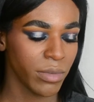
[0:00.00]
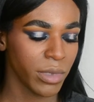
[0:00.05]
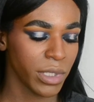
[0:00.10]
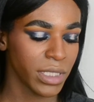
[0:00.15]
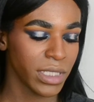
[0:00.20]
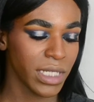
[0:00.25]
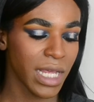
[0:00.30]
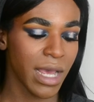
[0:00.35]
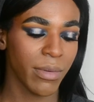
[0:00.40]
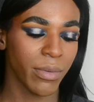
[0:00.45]

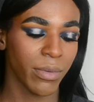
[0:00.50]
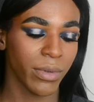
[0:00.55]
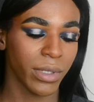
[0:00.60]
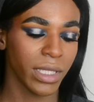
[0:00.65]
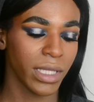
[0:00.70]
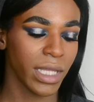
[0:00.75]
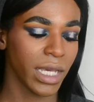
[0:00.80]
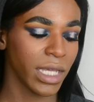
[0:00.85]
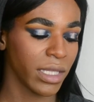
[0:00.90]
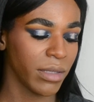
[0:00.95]
I'm gonna tap
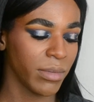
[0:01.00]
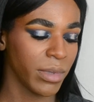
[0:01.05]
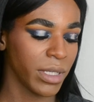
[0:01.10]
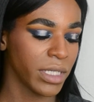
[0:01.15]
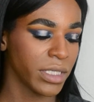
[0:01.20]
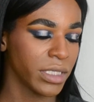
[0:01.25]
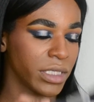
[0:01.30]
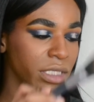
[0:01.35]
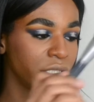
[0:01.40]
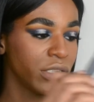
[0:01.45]
really lightly
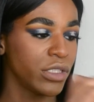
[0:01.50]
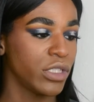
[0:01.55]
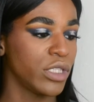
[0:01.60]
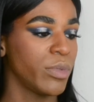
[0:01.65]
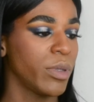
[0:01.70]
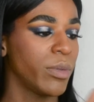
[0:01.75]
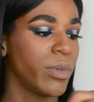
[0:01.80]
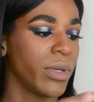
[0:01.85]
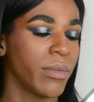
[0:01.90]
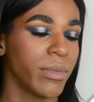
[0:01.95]
because she's
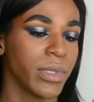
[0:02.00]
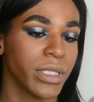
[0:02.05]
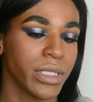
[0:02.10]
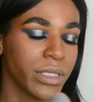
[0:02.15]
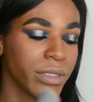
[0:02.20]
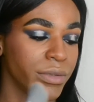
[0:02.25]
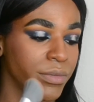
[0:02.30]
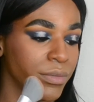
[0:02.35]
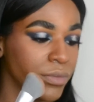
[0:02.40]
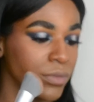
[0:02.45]
super
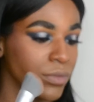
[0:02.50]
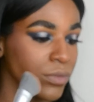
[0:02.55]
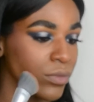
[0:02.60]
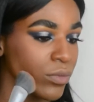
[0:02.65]
pigmented.